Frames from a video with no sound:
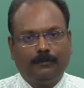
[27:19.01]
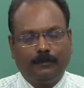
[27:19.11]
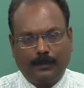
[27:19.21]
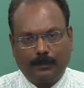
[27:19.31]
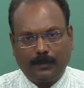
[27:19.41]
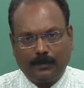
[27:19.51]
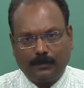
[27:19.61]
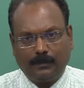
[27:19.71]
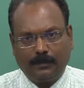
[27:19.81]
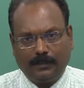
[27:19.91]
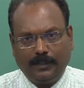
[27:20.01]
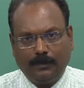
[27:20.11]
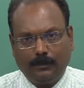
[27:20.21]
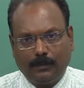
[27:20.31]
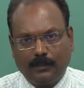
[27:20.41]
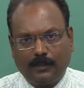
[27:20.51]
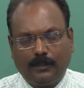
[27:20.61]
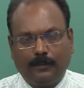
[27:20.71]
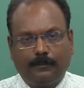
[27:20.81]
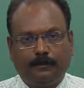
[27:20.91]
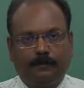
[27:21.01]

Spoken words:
visuals. Thank you once again.